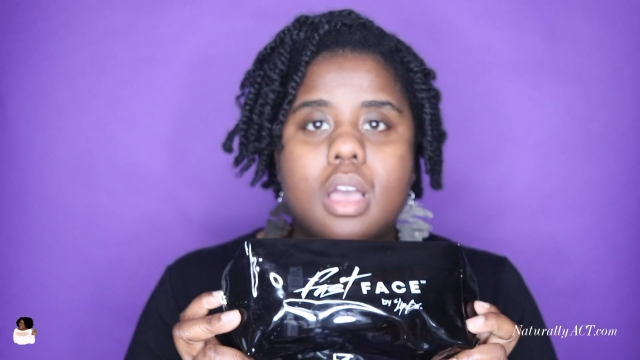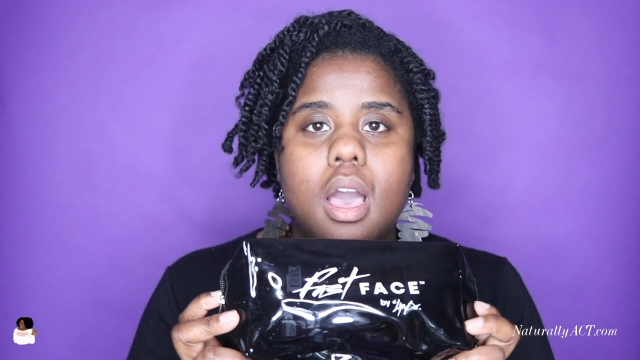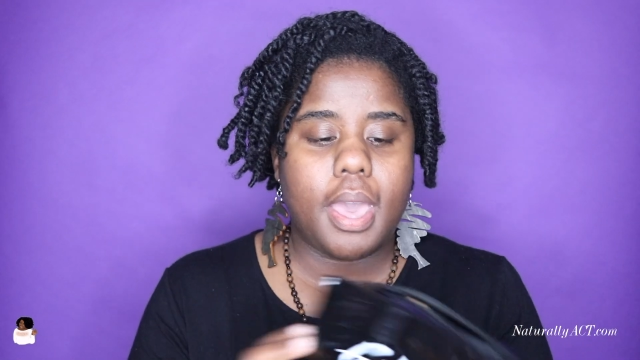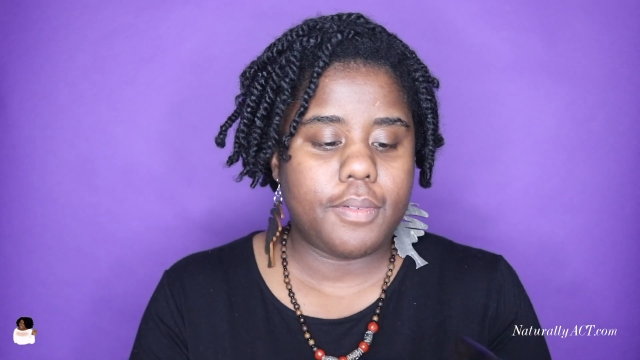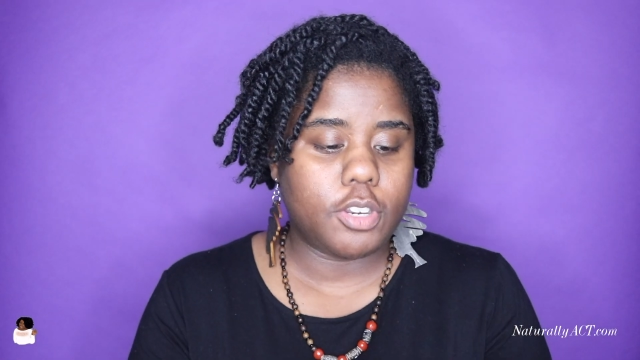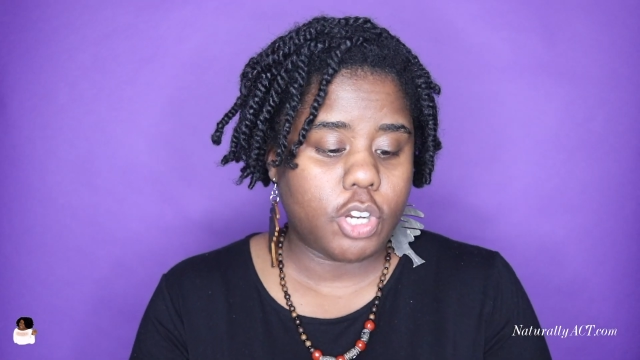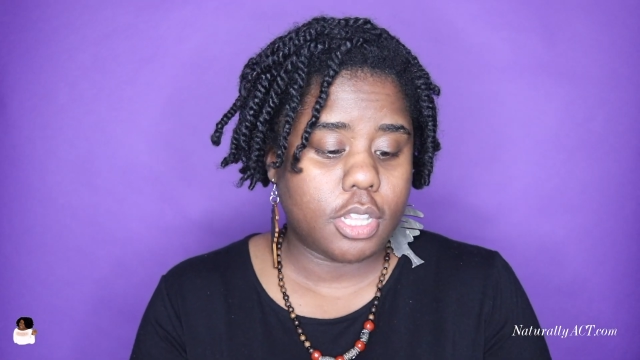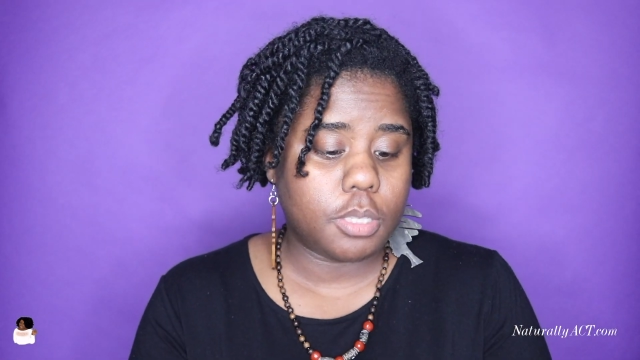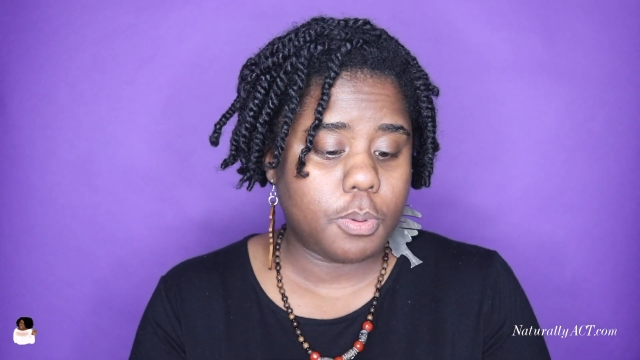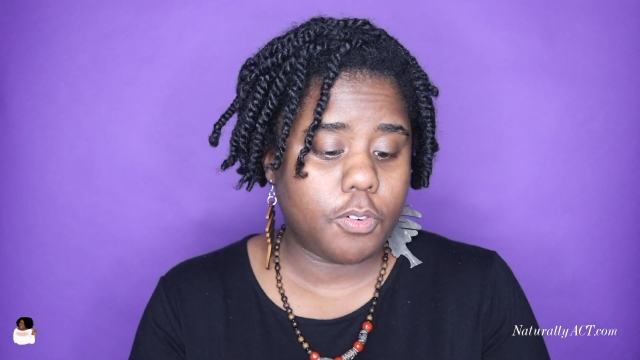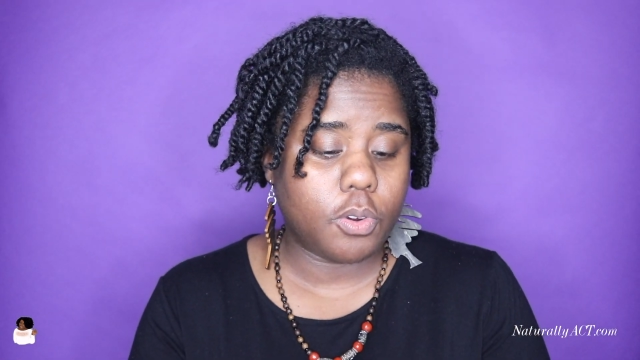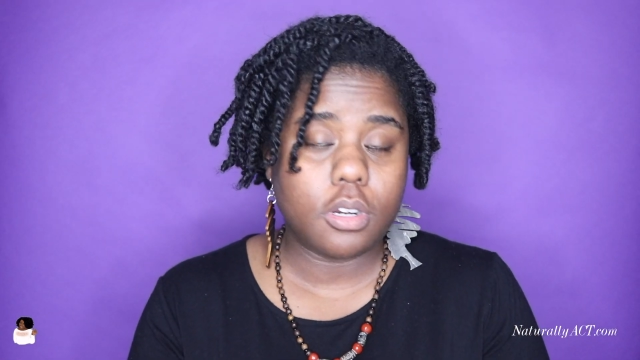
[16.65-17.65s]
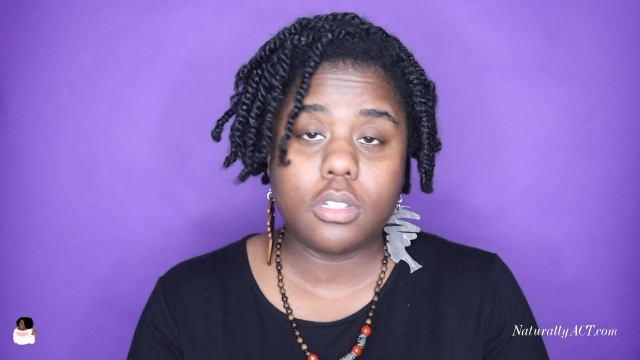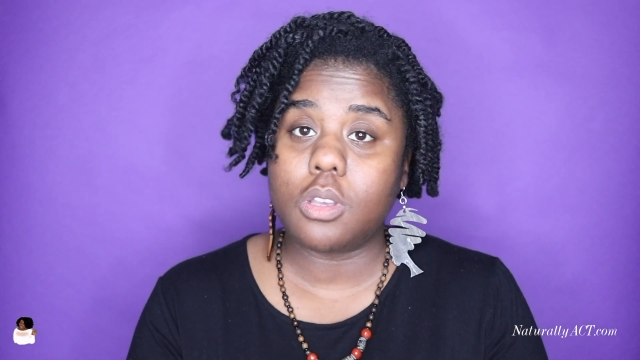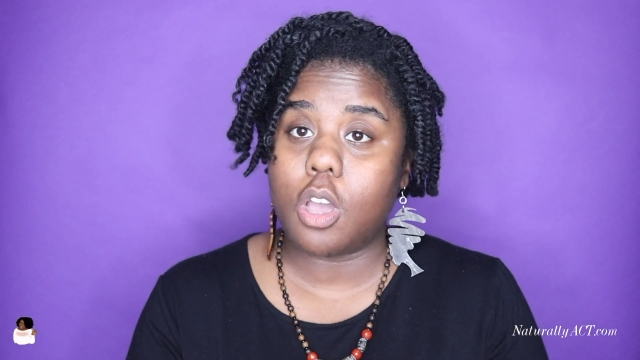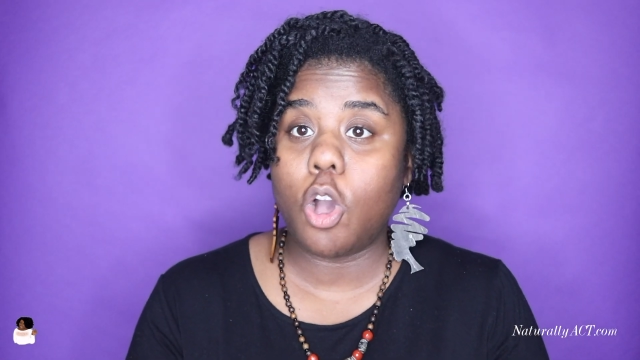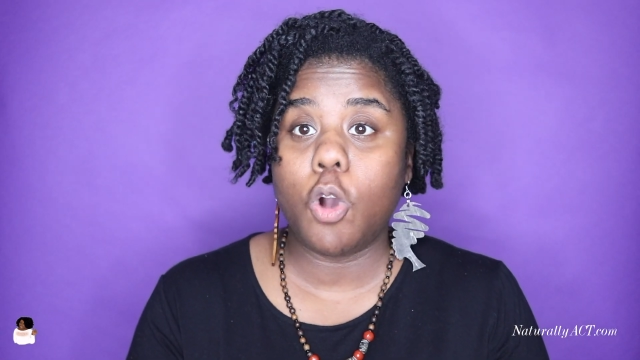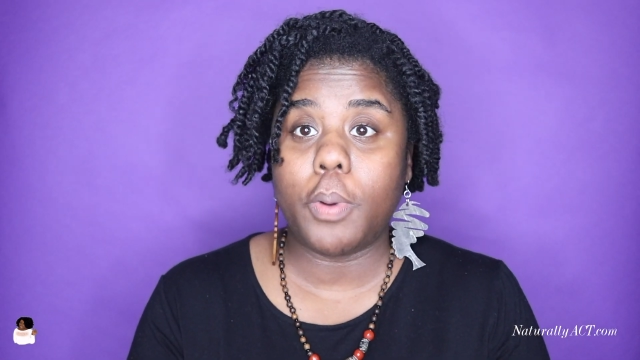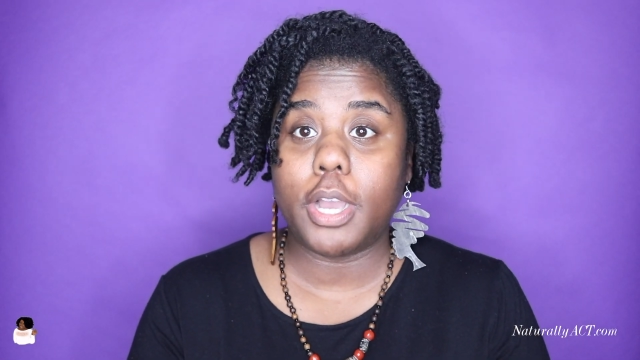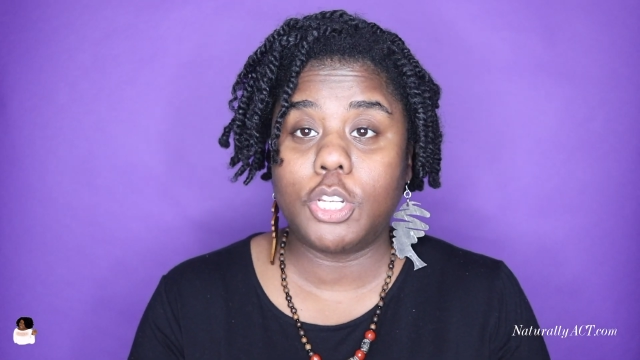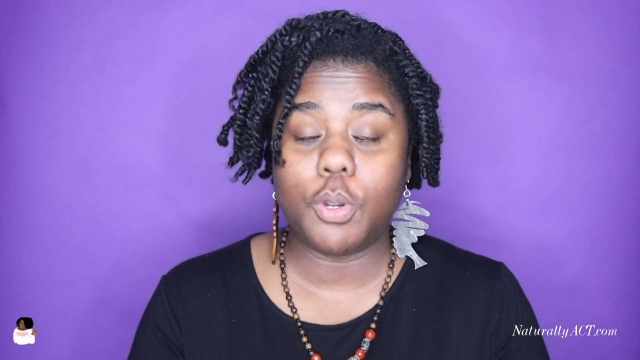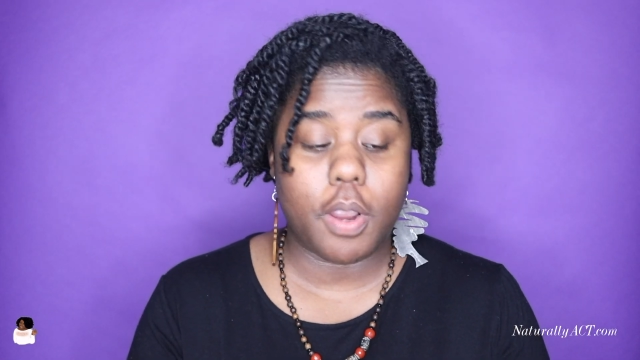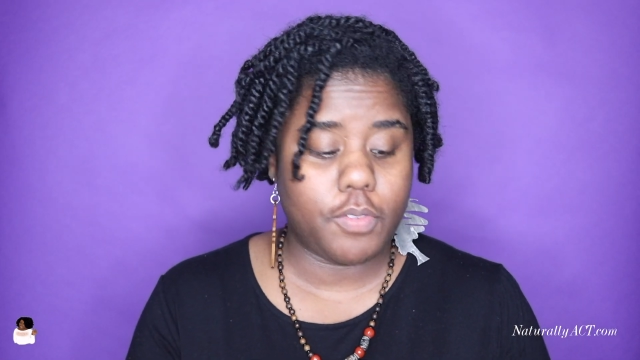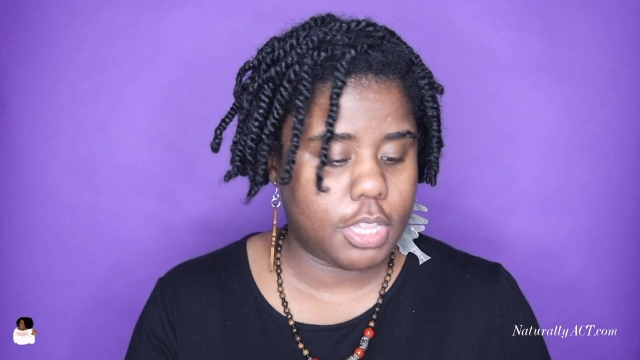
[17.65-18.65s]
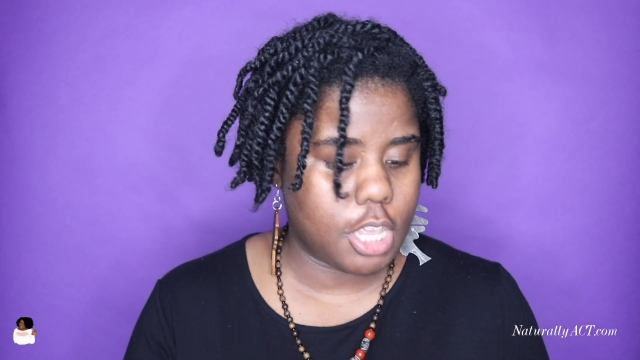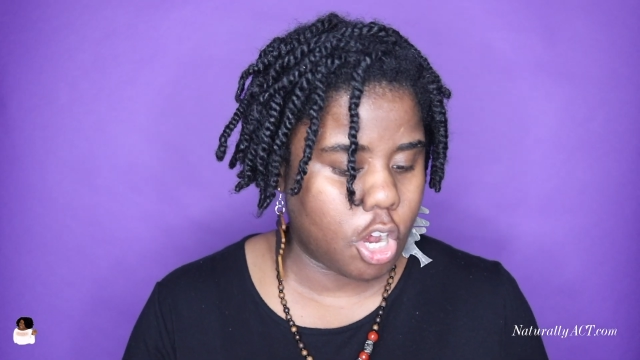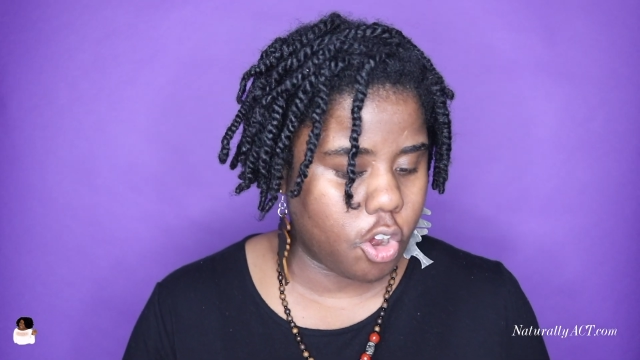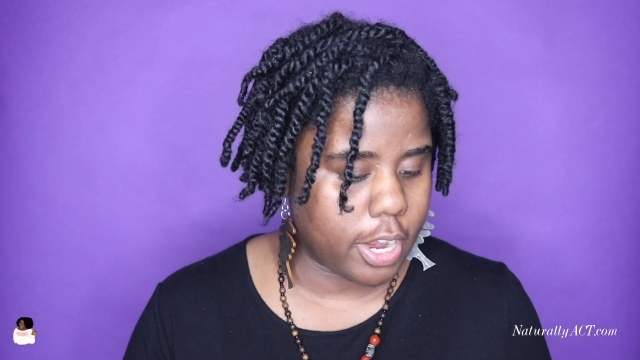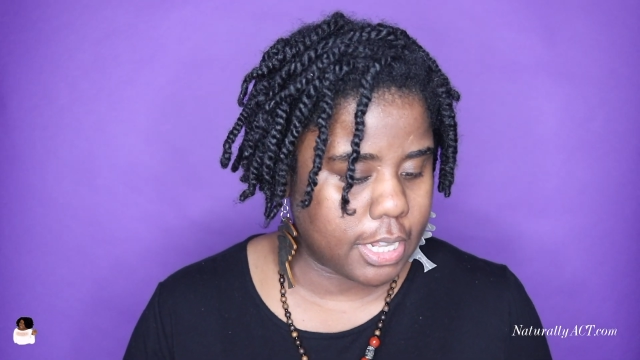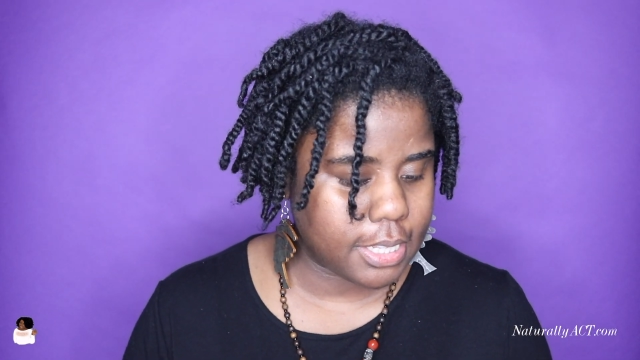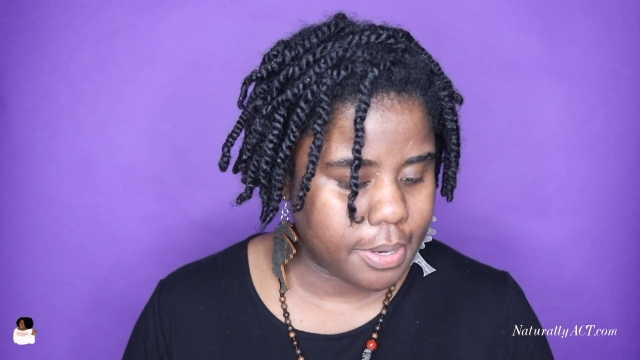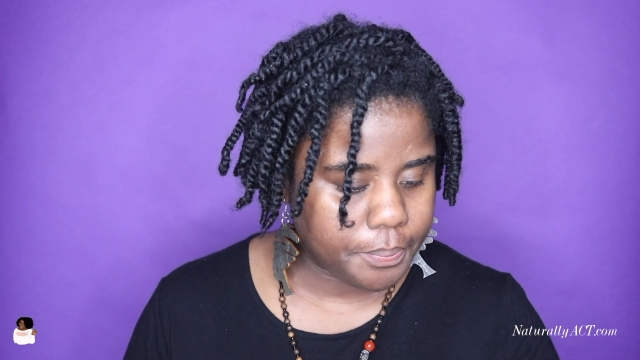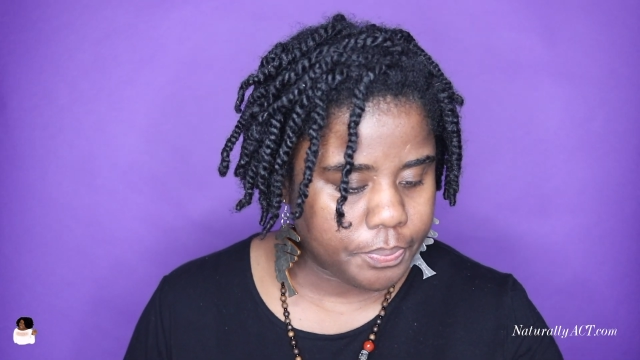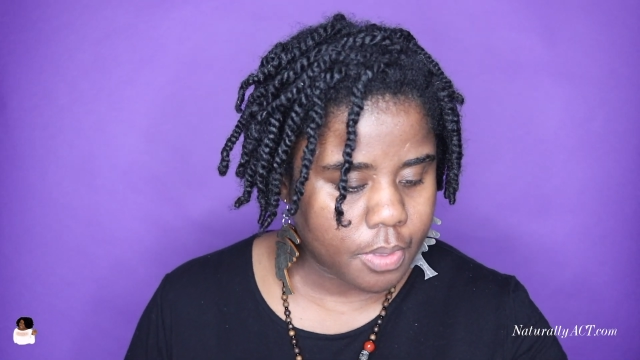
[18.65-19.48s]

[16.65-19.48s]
I haven't tried this before, so I hope I do everything correctly.